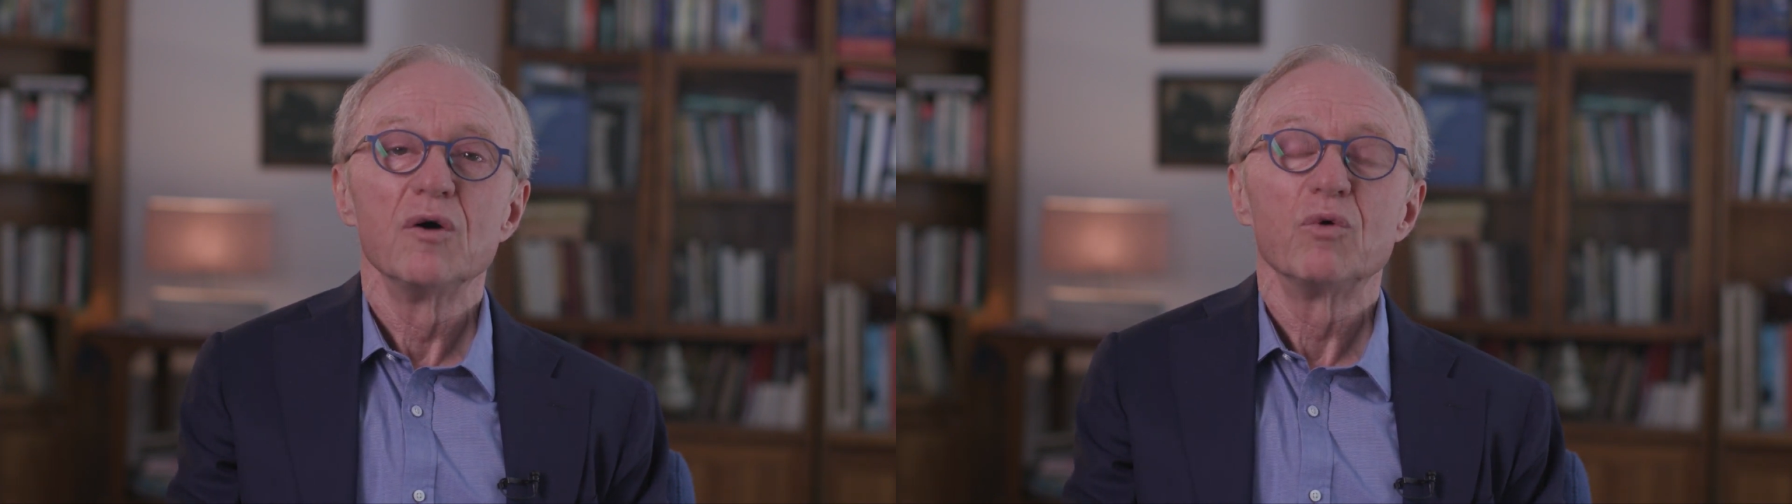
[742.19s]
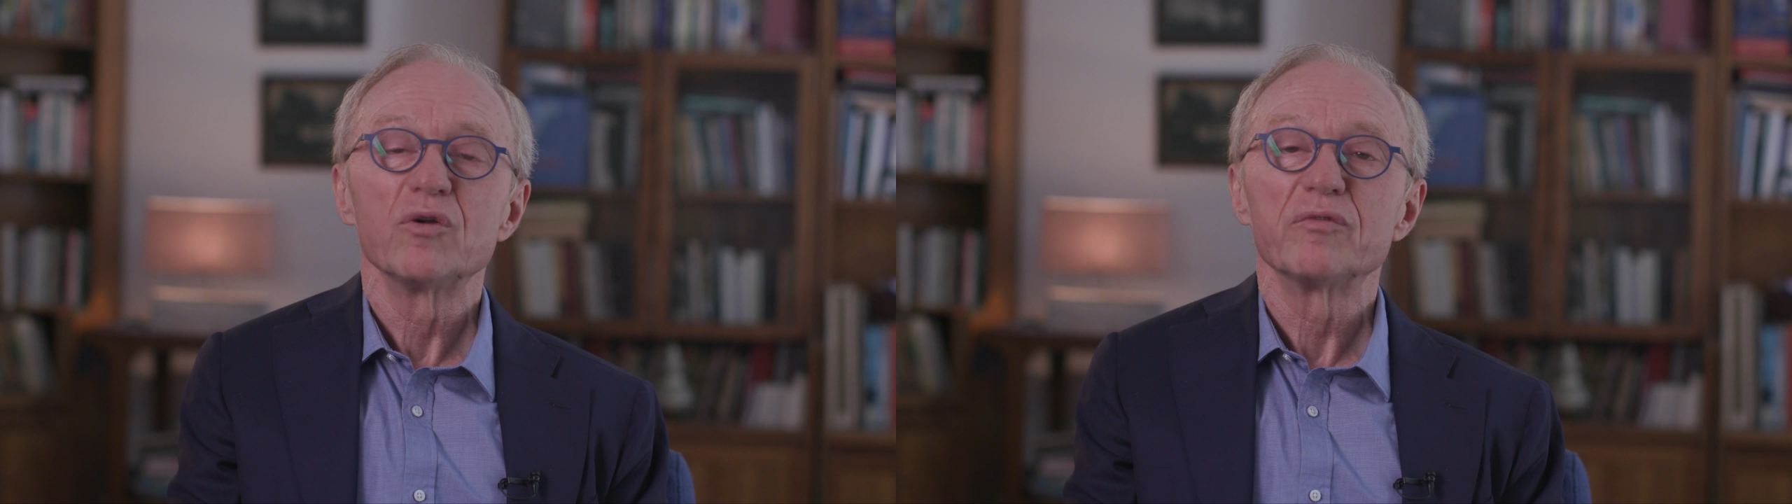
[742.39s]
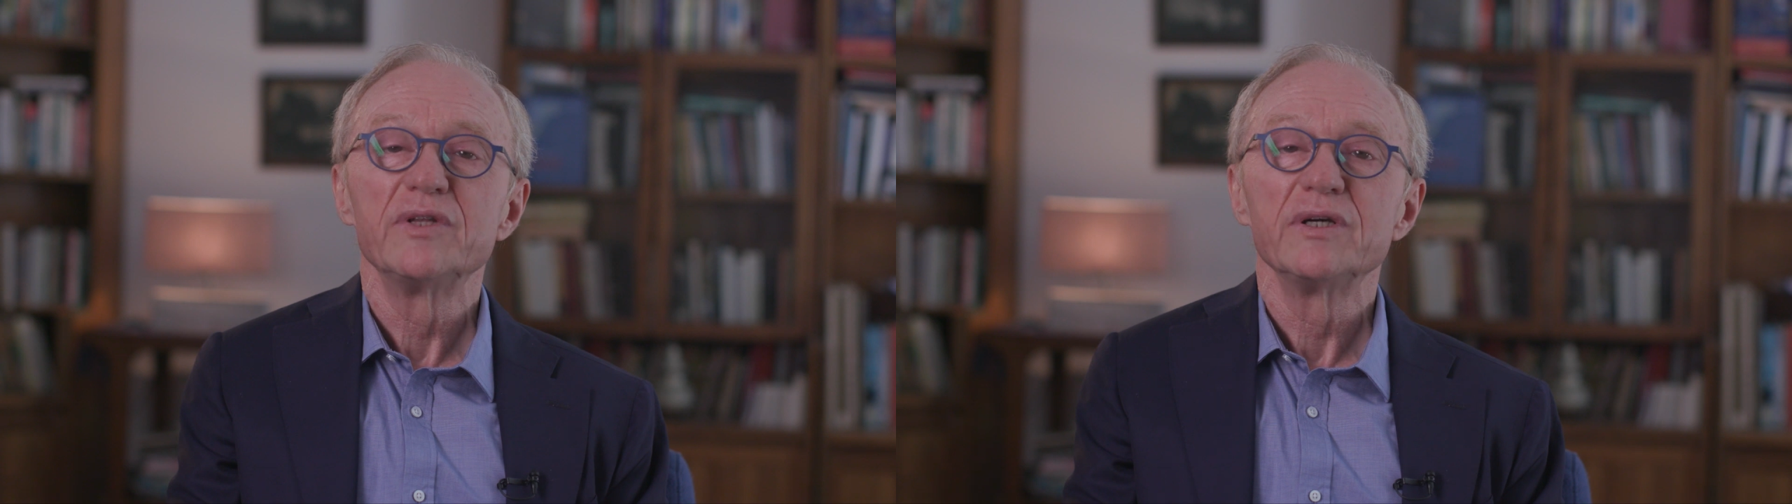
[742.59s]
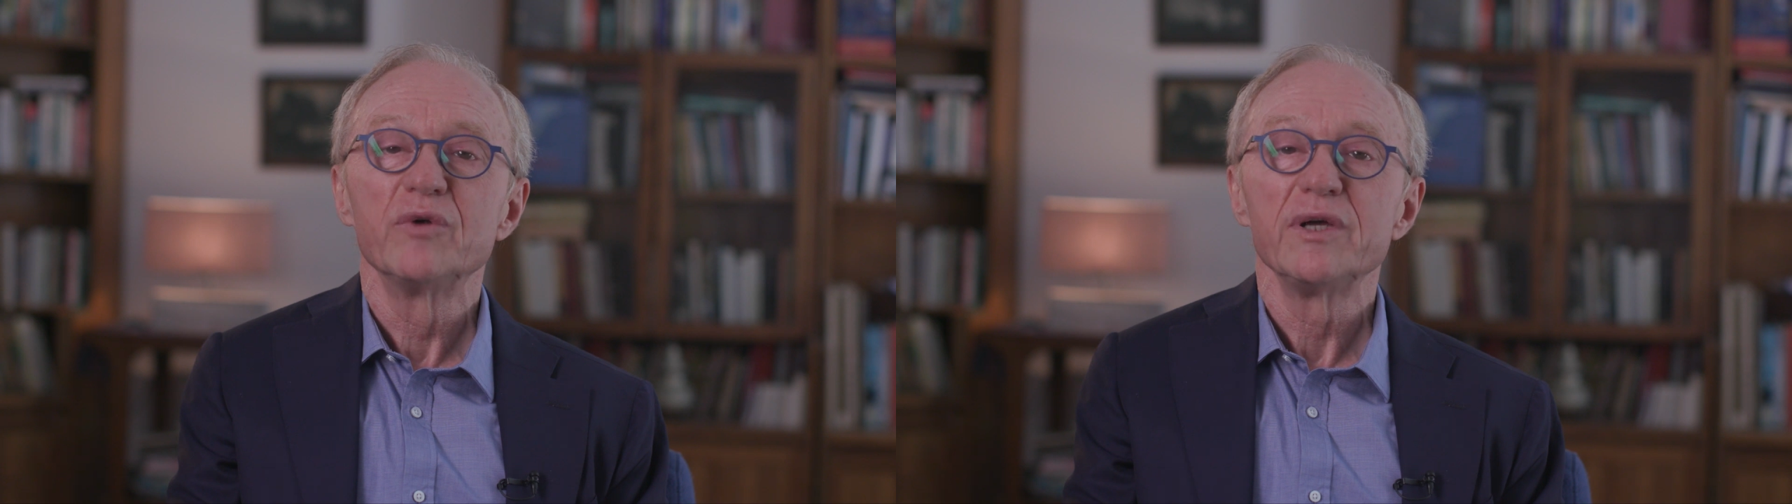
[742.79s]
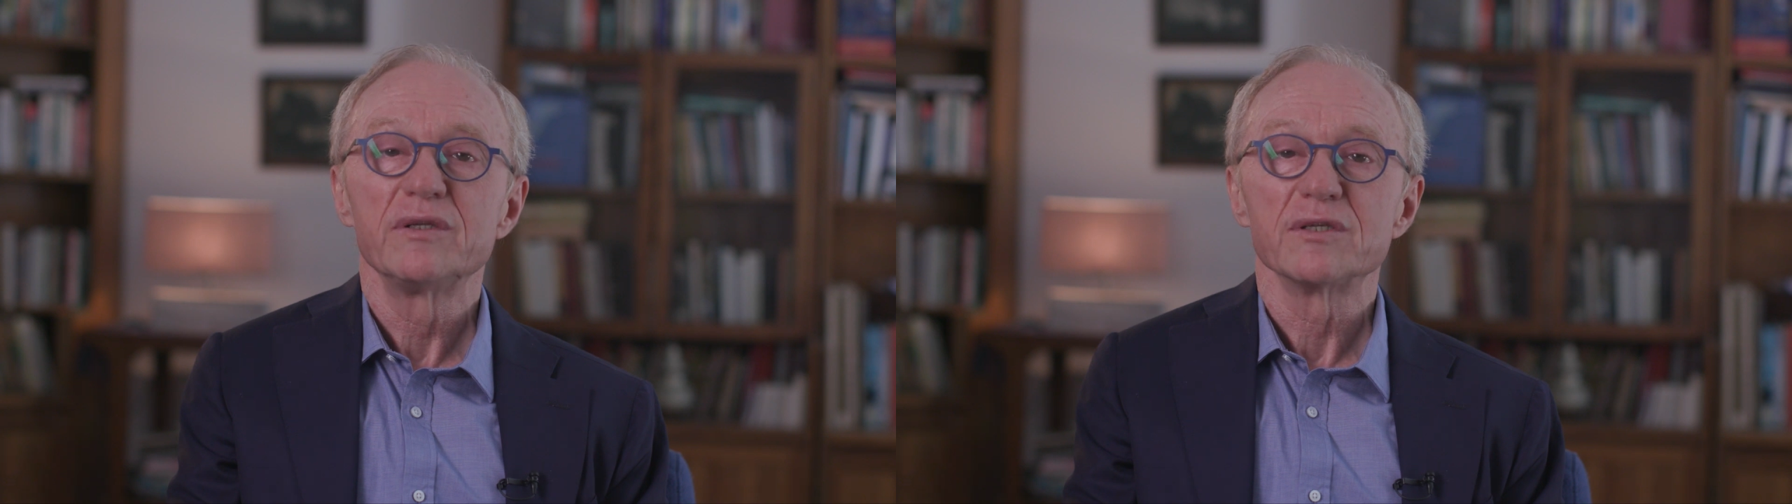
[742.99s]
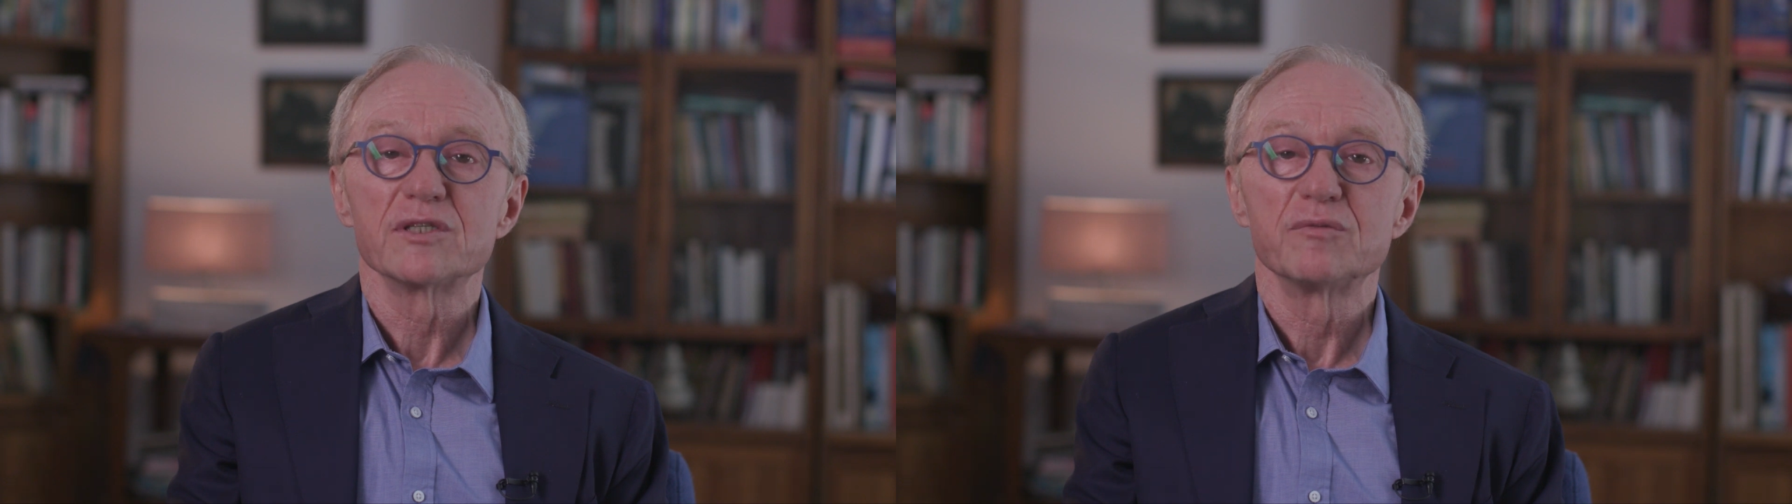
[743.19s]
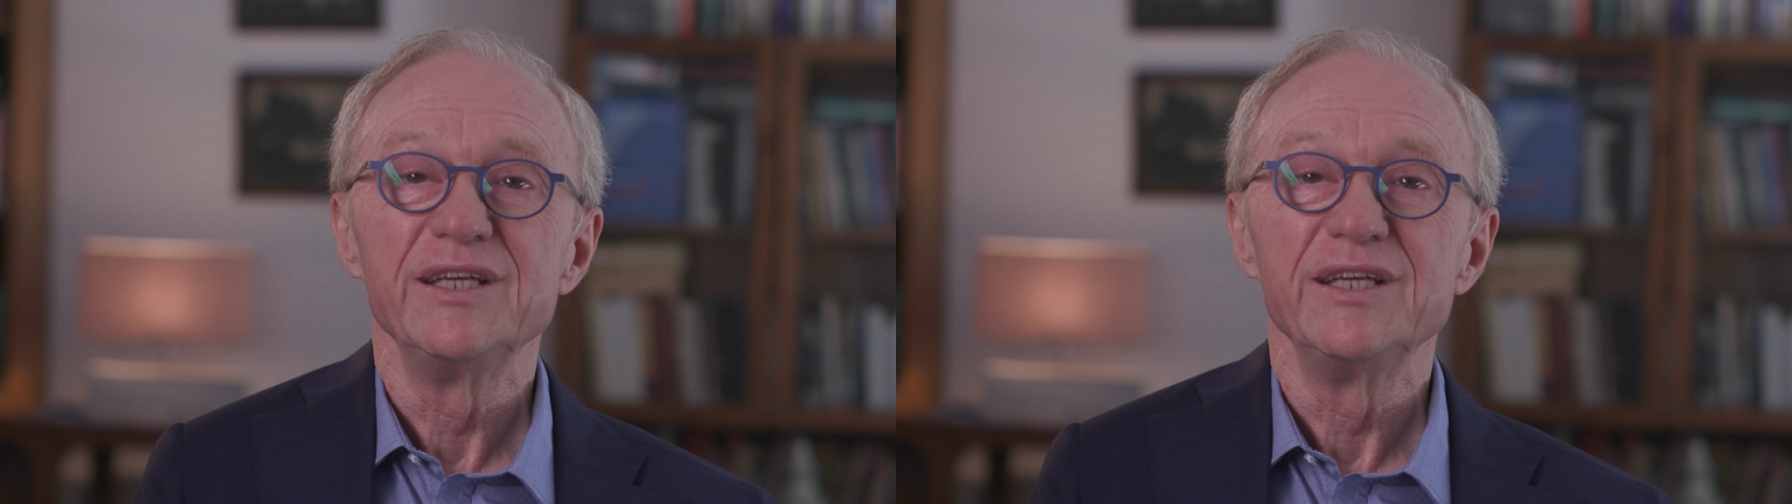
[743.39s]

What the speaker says: one of the greatest